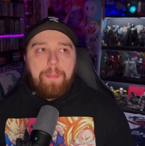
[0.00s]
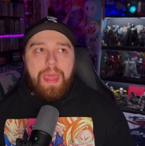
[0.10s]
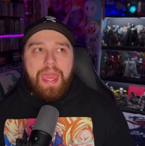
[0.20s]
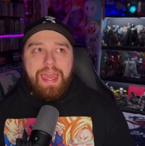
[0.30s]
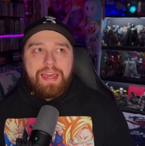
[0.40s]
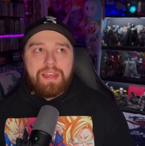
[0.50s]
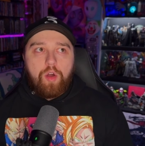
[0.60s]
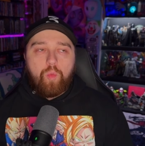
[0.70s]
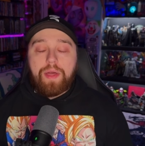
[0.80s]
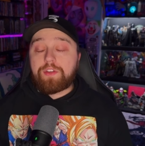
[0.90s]
And
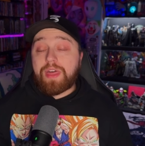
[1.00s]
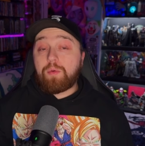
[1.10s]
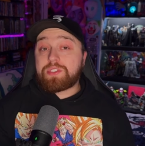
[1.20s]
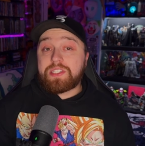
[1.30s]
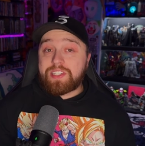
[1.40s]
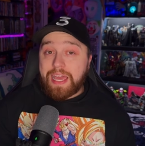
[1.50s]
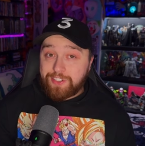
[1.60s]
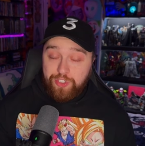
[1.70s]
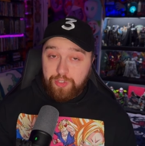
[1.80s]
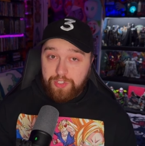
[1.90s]
whether that was
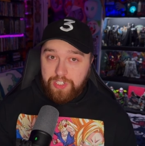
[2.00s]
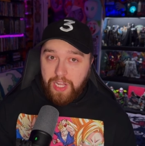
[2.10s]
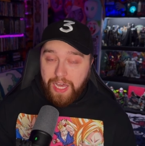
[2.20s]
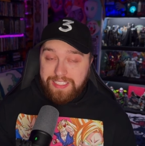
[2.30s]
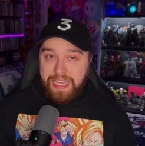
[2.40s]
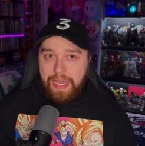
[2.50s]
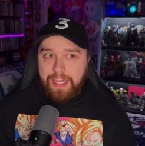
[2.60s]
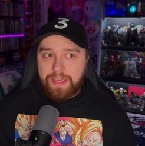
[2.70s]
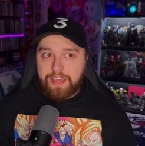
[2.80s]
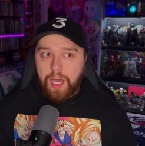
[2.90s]
intentional or not,
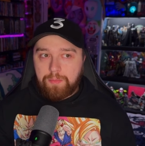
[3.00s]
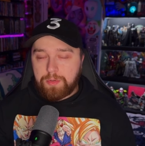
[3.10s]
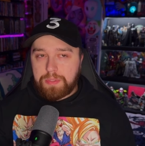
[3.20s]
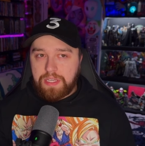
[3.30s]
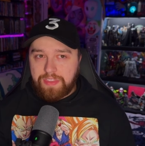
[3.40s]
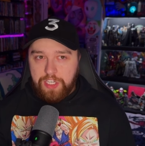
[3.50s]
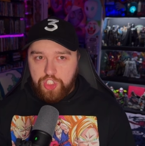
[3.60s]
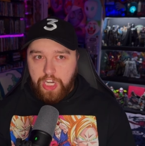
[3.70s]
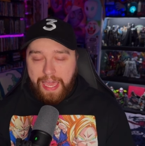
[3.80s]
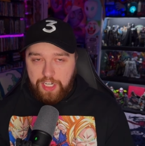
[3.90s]
I come to believe that
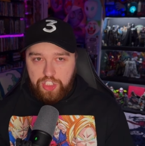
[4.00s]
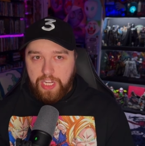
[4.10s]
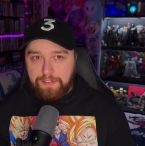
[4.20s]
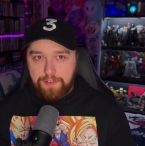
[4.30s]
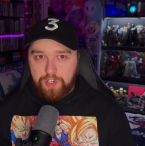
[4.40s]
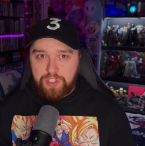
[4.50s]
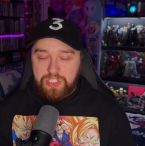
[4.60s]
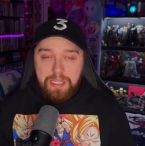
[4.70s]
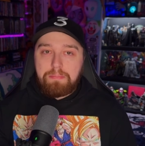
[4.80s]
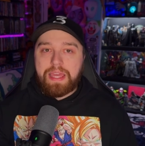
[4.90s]
Jac Schaeffer
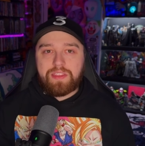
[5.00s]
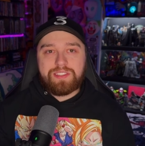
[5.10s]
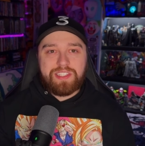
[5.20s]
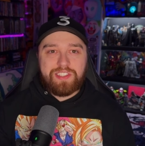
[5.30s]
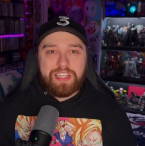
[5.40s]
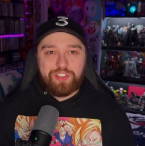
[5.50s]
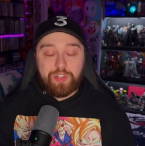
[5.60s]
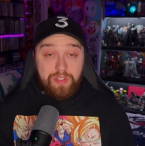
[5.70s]
did make this intentional.